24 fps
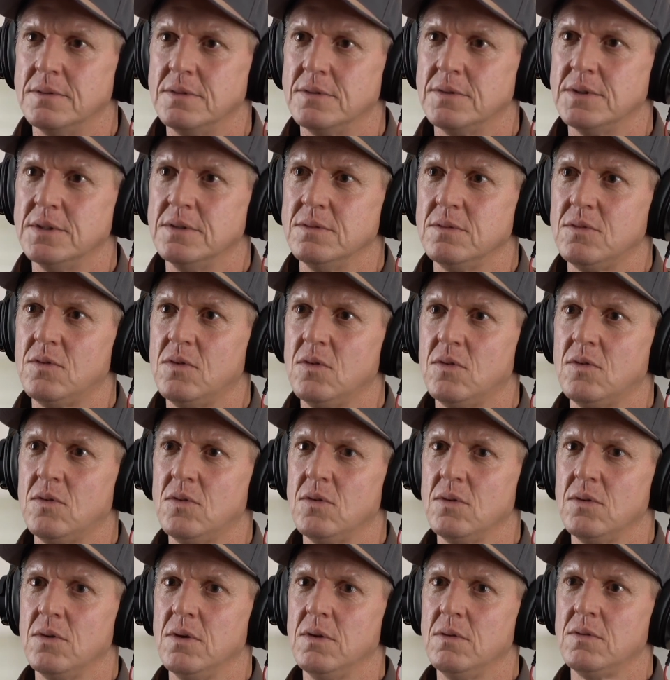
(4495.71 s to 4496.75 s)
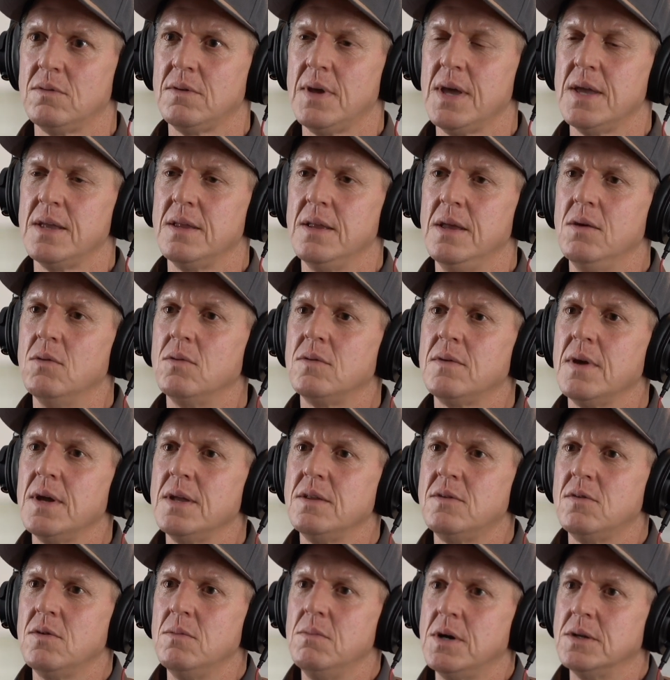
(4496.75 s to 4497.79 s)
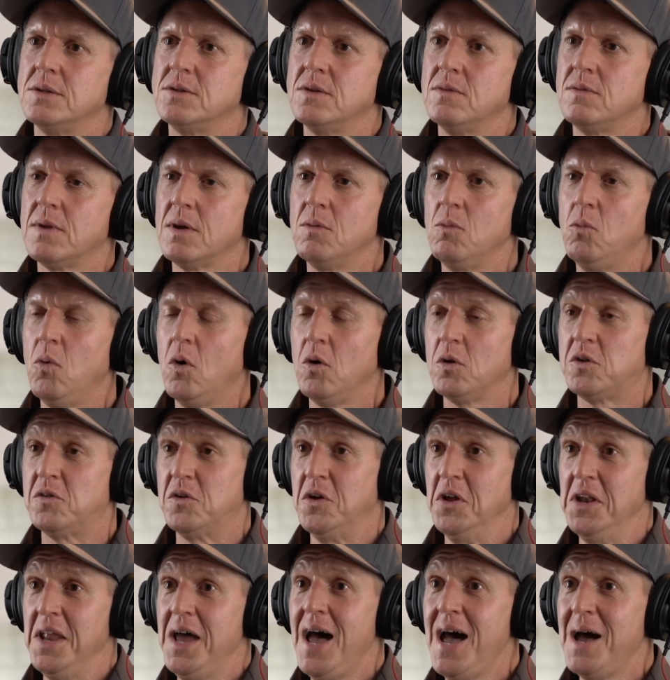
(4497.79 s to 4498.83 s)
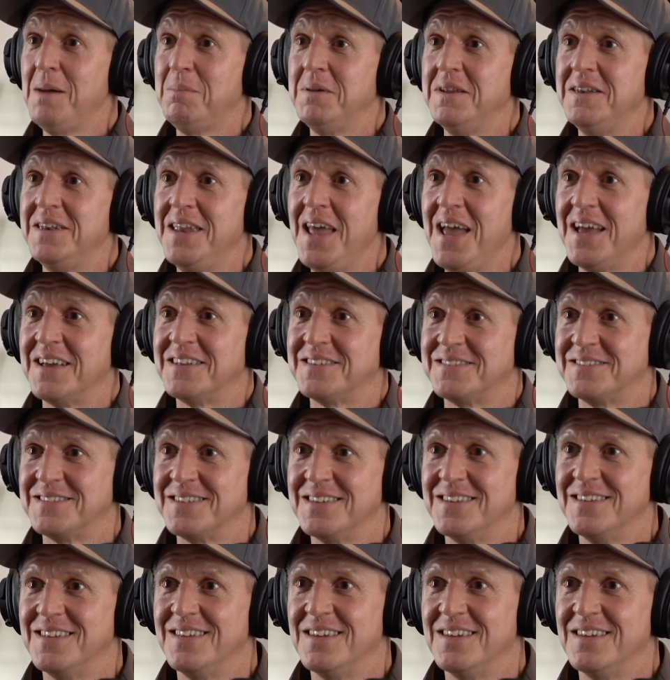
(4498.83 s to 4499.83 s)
It was getting too much. It's like, what's going to happen next?